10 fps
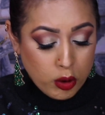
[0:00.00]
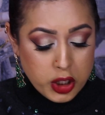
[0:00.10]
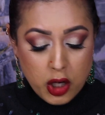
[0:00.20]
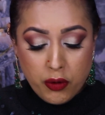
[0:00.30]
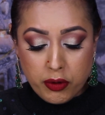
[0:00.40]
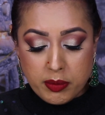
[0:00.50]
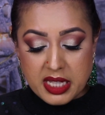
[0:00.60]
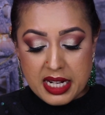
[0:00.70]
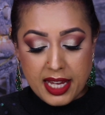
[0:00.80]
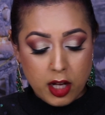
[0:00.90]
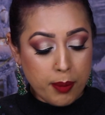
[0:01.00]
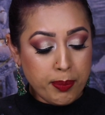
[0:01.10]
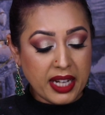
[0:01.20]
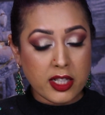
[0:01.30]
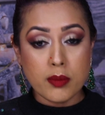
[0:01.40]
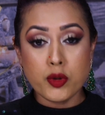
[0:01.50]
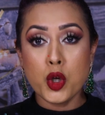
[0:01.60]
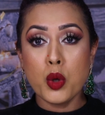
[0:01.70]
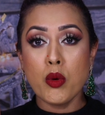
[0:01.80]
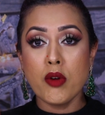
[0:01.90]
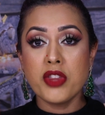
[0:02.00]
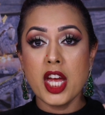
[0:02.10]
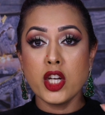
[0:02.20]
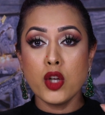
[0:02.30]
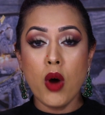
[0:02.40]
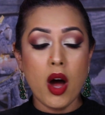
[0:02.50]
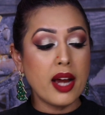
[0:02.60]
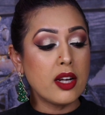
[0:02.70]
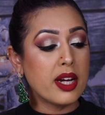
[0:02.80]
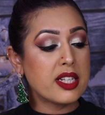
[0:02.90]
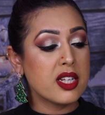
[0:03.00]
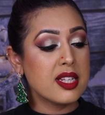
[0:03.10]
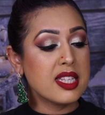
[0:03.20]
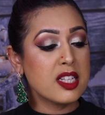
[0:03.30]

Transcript: Also from Sleek I picked up two of their new highlighters.